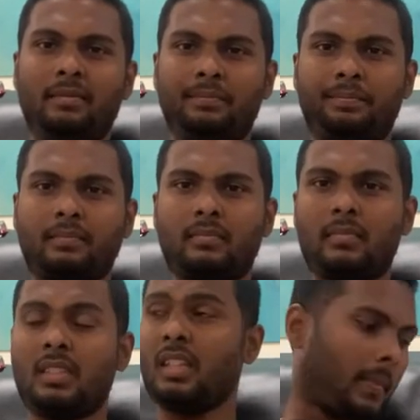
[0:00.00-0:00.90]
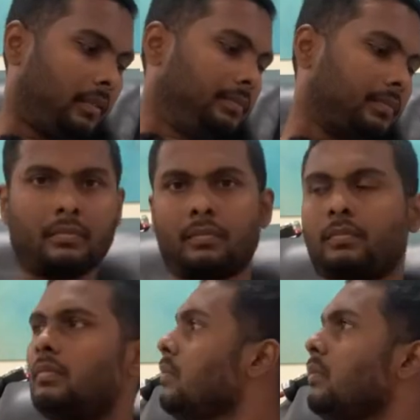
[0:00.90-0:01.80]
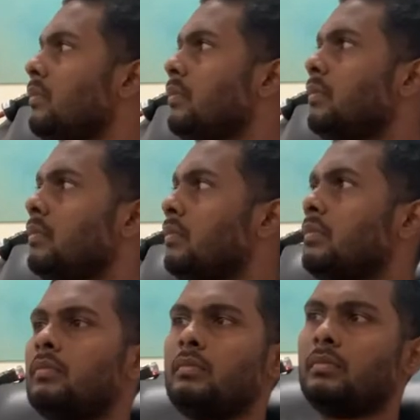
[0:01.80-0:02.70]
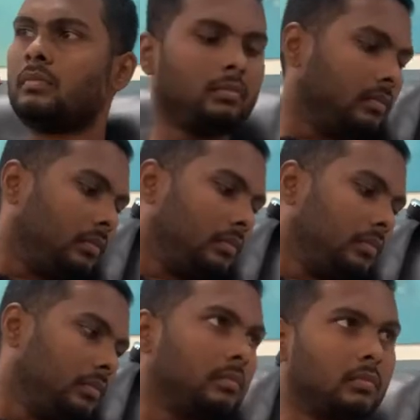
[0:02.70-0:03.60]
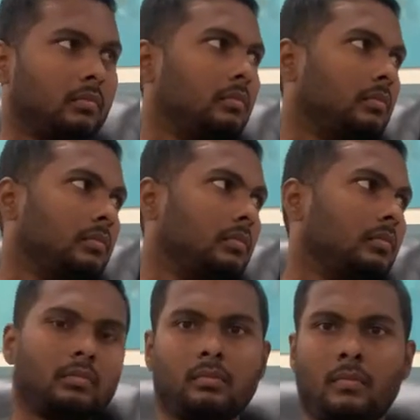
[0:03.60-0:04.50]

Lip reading: (silence)